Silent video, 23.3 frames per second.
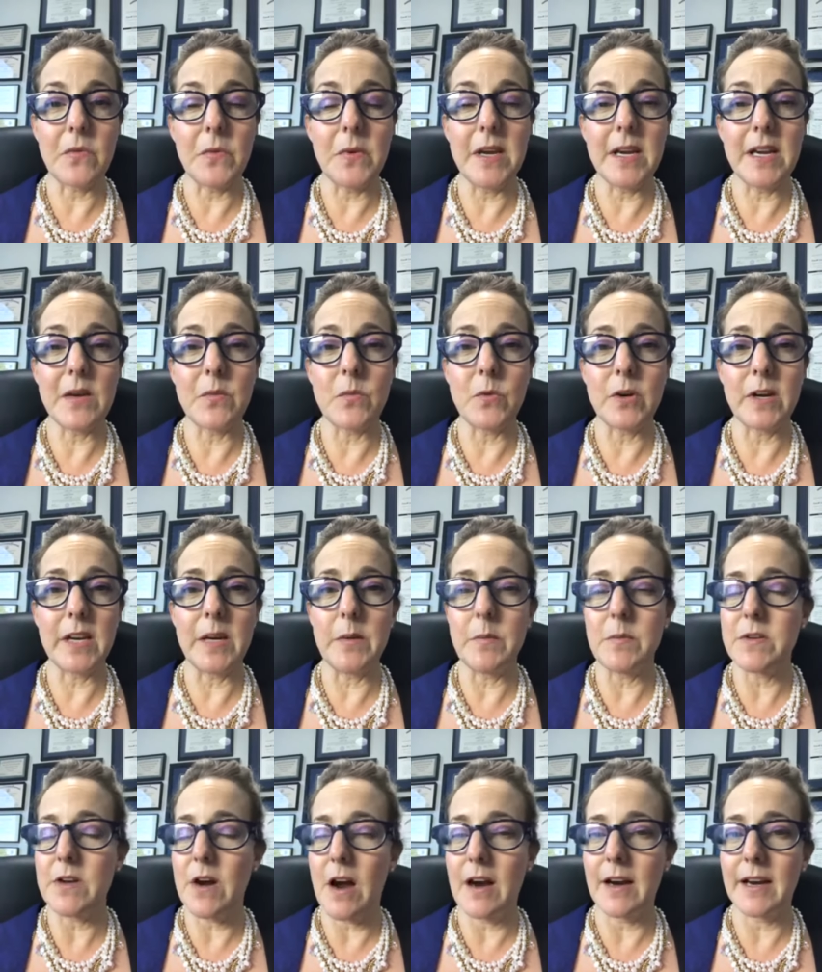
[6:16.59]
week, and we'll keep
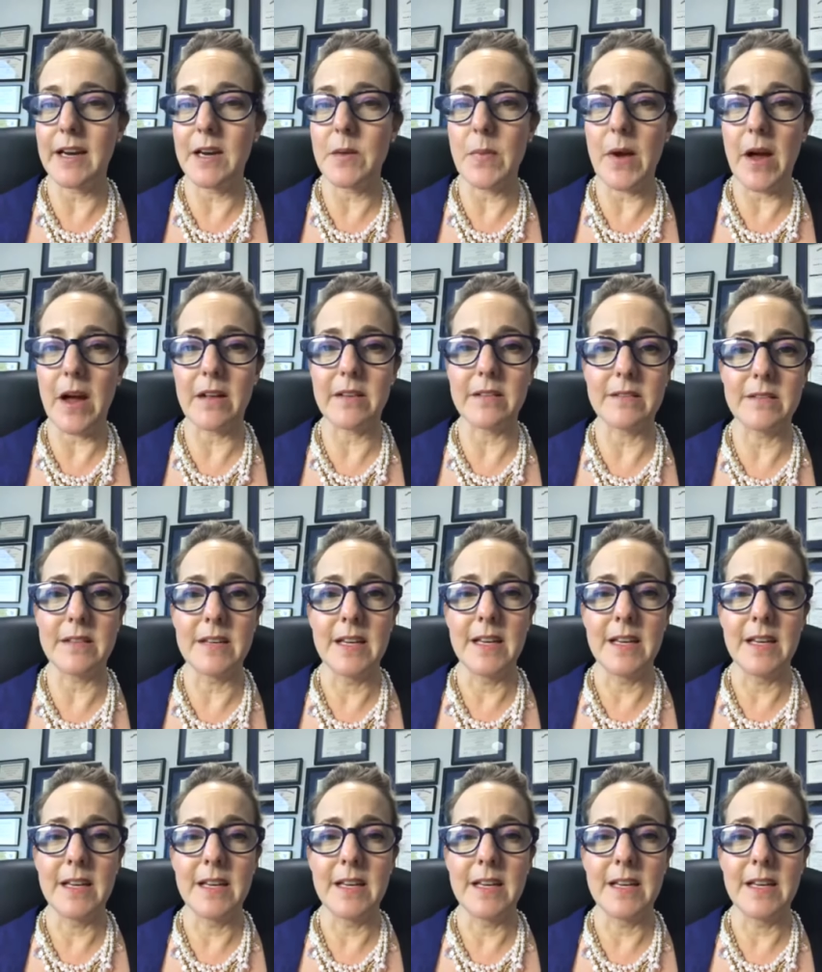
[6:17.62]
talking about